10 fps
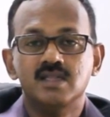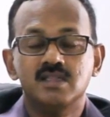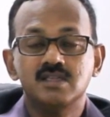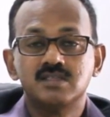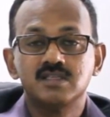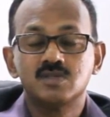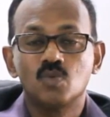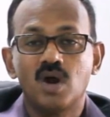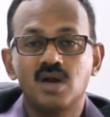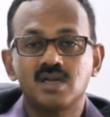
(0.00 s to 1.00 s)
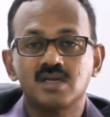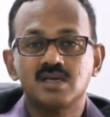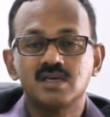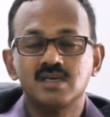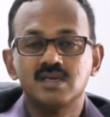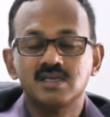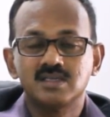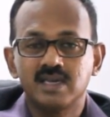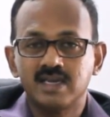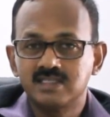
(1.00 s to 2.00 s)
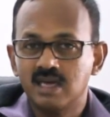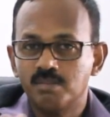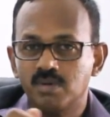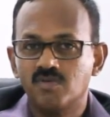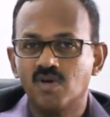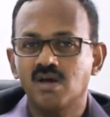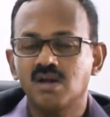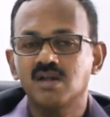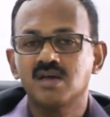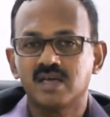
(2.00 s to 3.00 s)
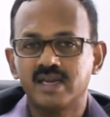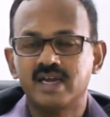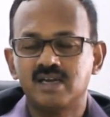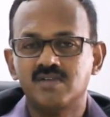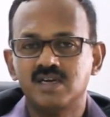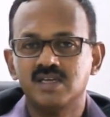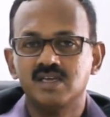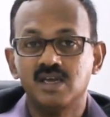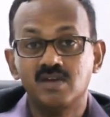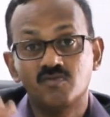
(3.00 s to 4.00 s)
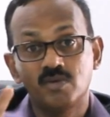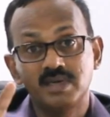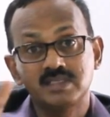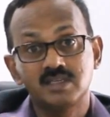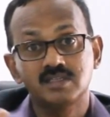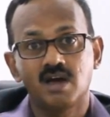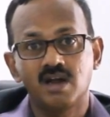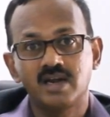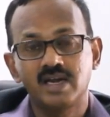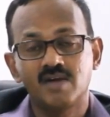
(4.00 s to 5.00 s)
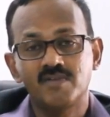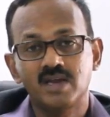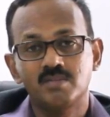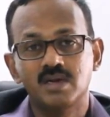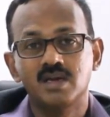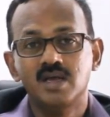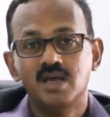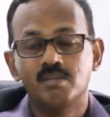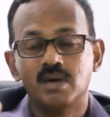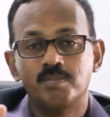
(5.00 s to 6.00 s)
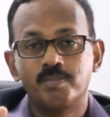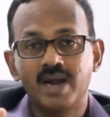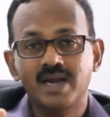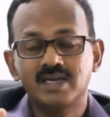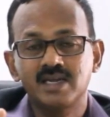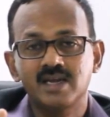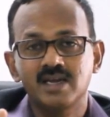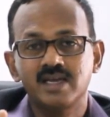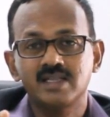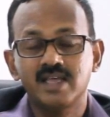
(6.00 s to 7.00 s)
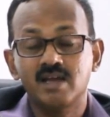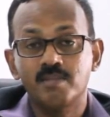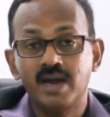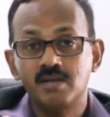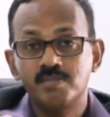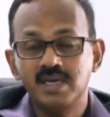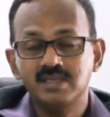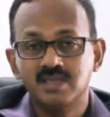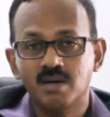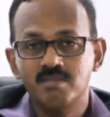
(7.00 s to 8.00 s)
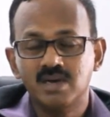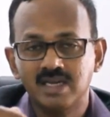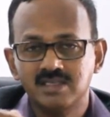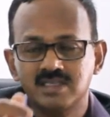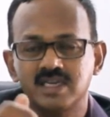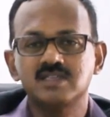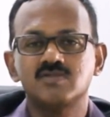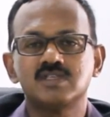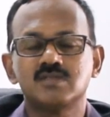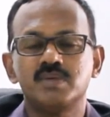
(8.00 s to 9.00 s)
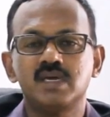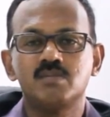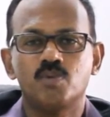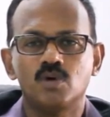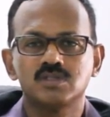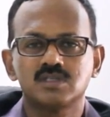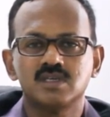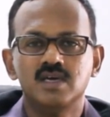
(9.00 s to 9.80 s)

This is what is an example for creativity. Information is already available, but practically there might be some constraints which is being posed.